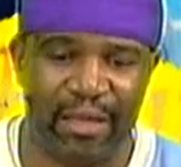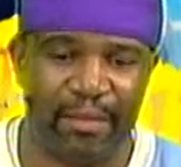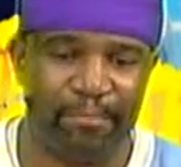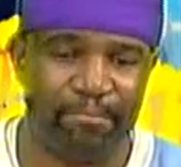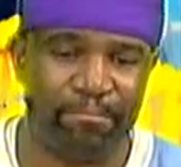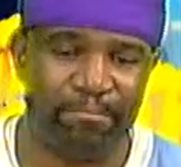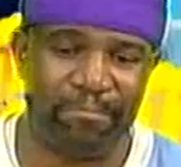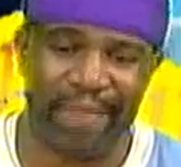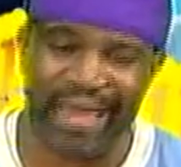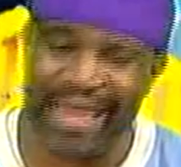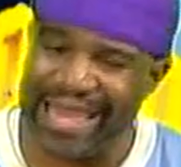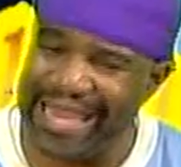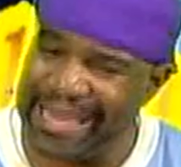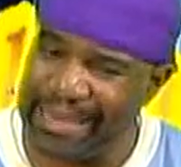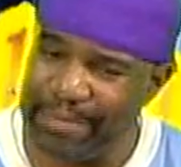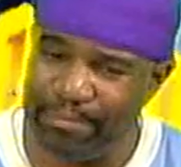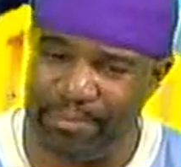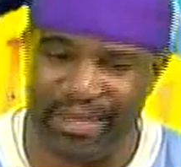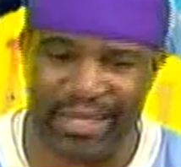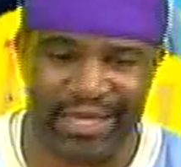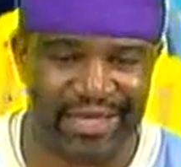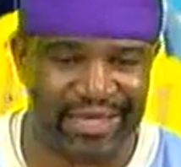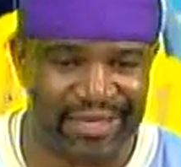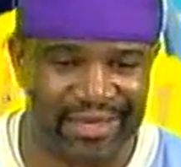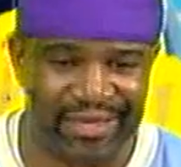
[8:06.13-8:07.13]

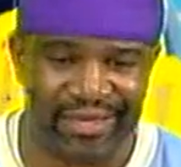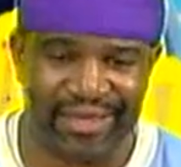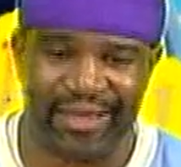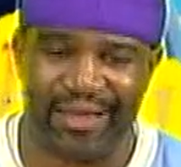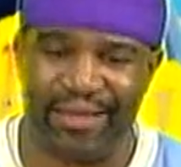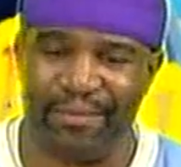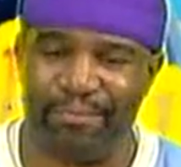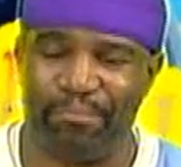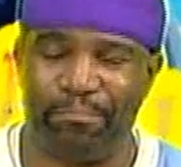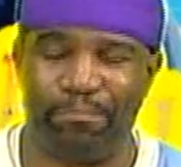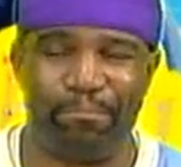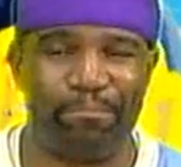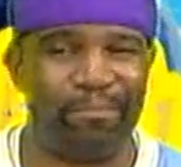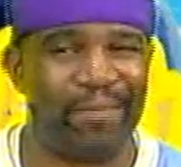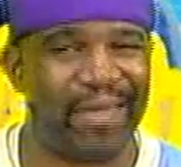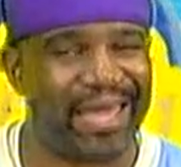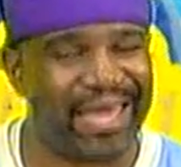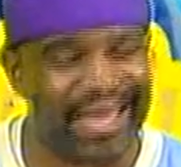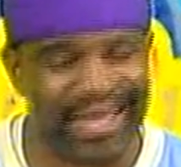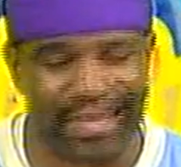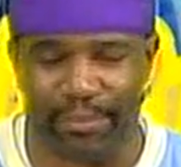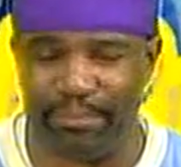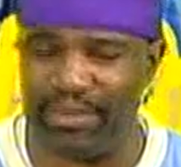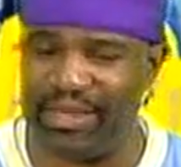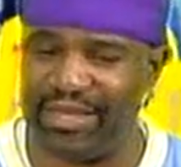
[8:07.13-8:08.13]
Maybe
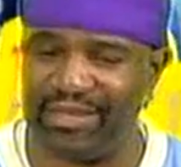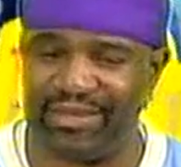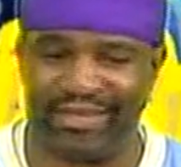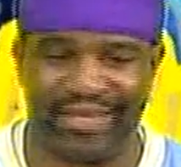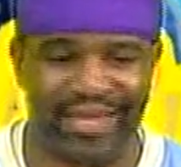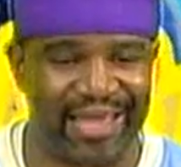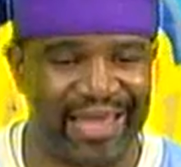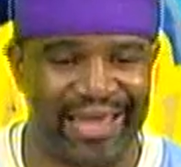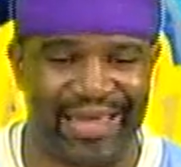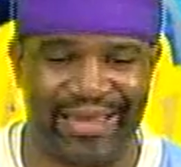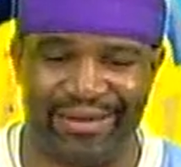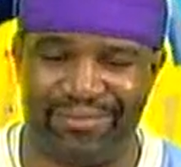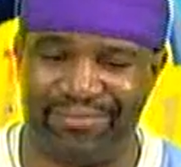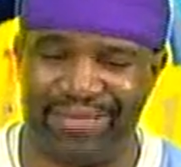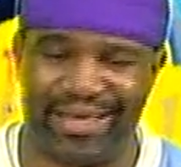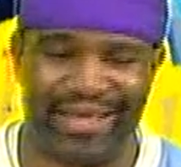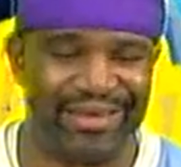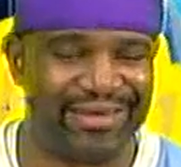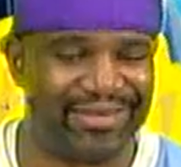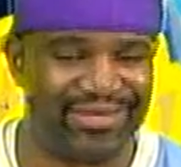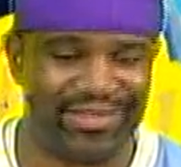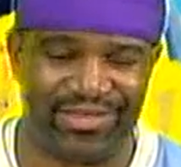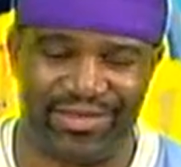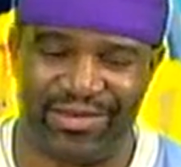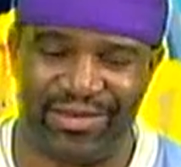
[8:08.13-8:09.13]
10.
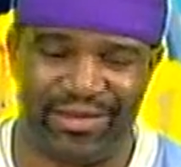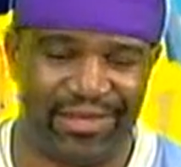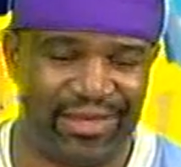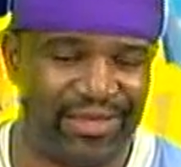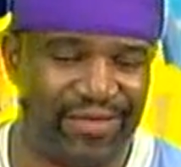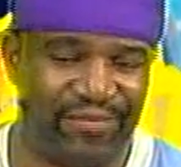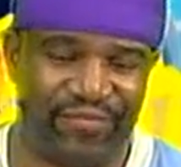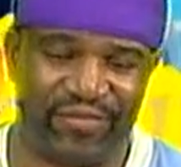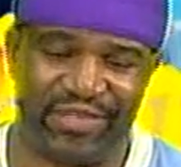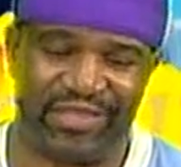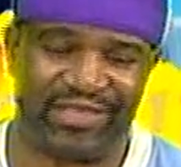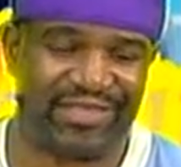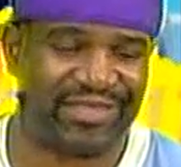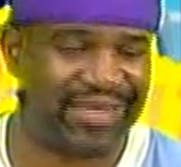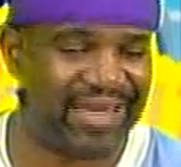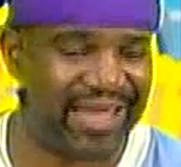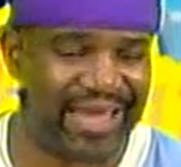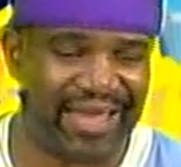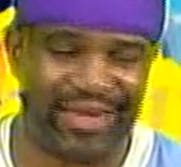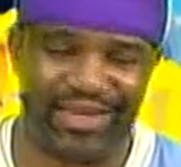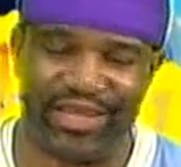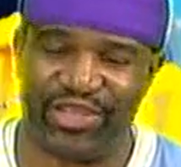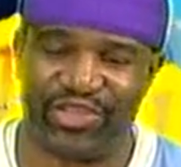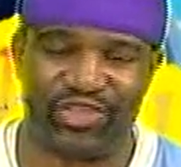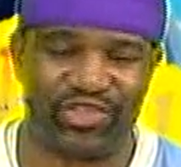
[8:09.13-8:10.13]
And if it's
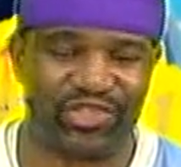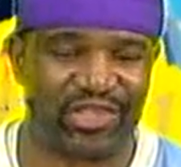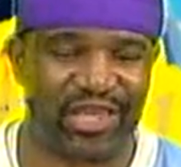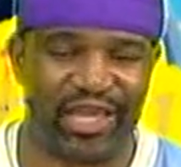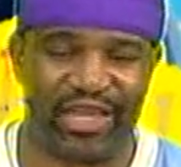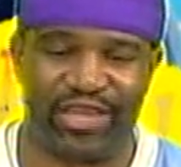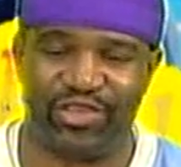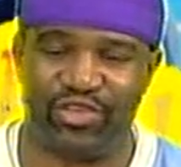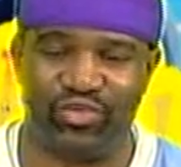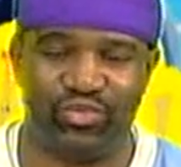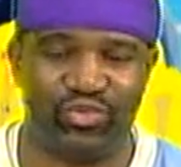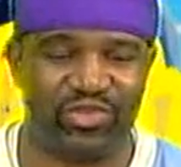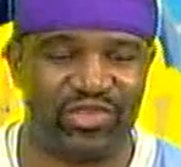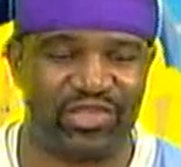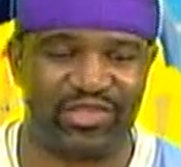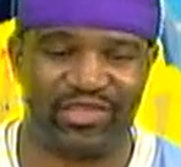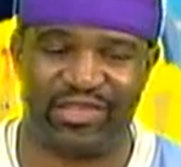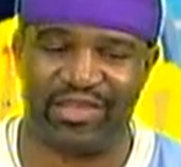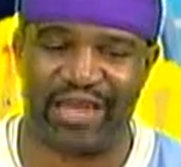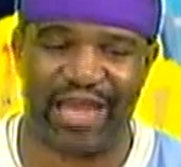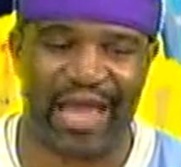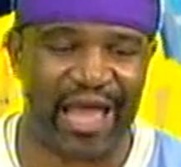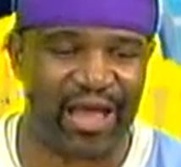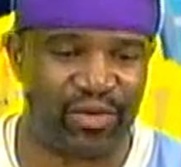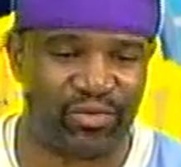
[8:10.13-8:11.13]
10, they just got to use this
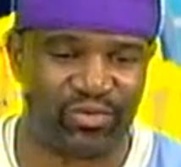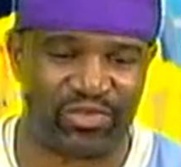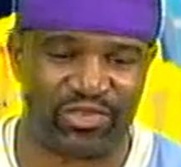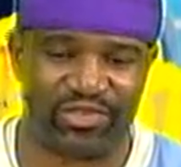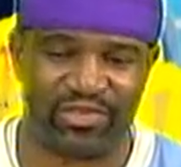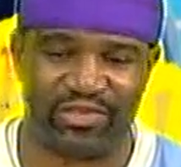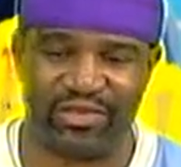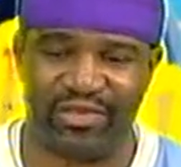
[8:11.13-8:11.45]
in the house.